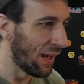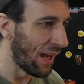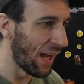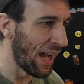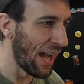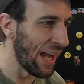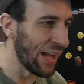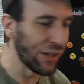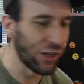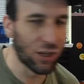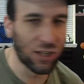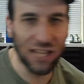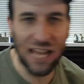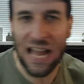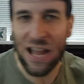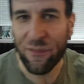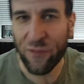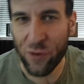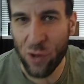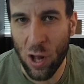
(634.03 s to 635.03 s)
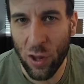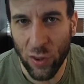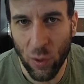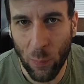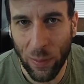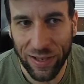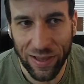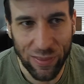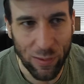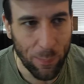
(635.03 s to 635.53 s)
and you're laughing all the
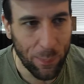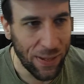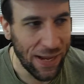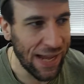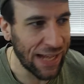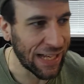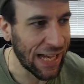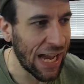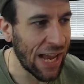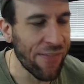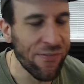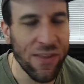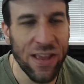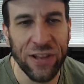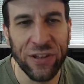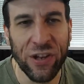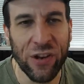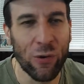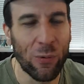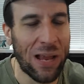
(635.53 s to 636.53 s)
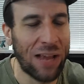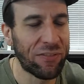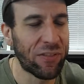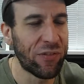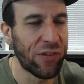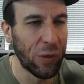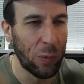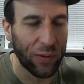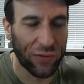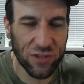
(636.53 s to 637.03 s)
way to the bank and then you don't have to
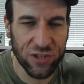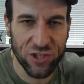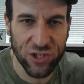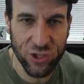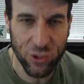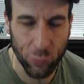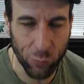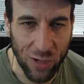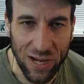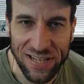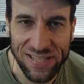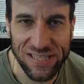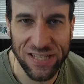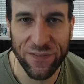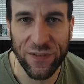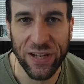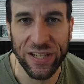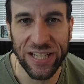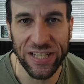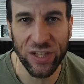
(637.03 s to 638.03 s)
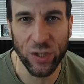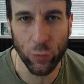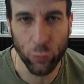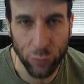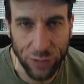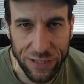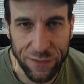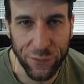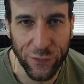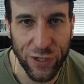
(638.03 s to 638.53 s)
deal with the stress of hitting the
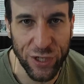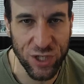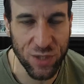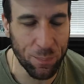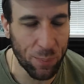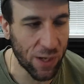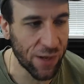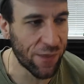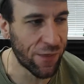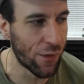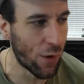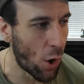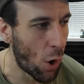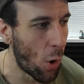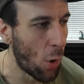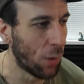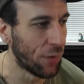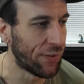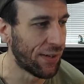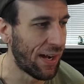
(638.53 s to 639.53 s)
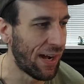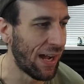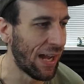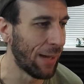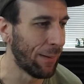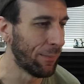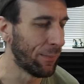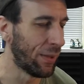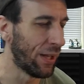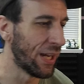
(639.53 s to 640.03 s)
refresh button the whole
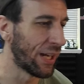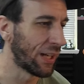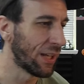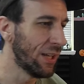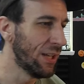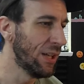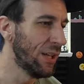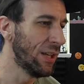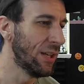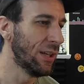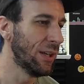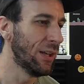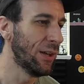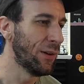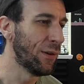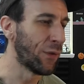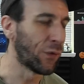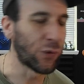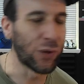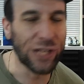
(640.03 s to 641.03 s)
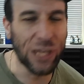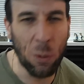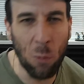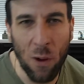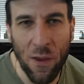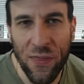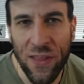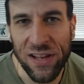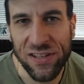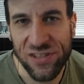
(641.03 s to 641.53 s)
time like for
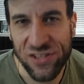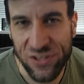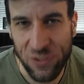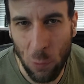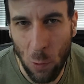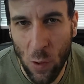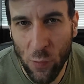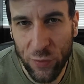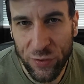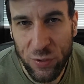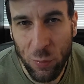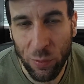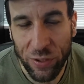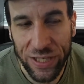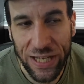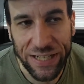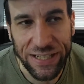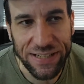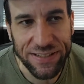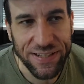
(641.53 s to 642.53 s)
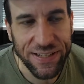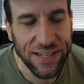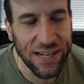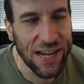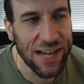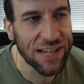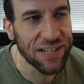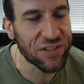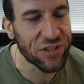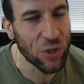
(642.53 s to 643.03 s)
anyone that sold the 2080
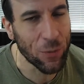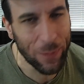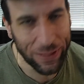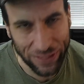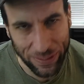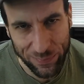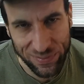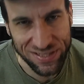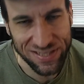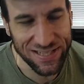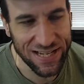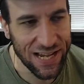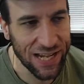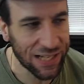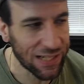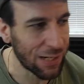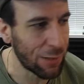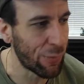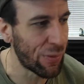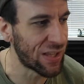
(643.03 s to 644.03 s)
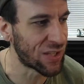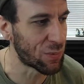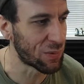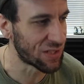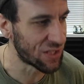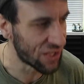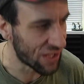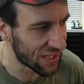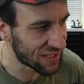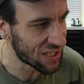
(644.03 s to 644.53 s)
ti's you made a mistake it, this
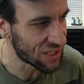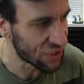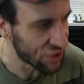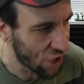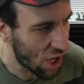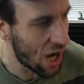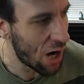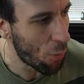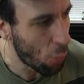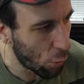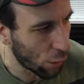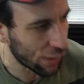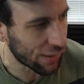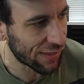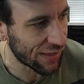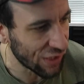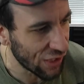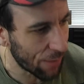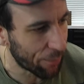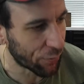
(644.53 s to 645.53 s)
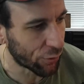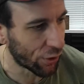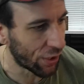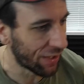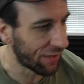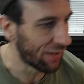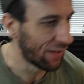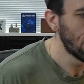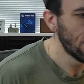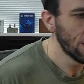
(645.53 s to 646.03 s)
was this is not worth the upgrade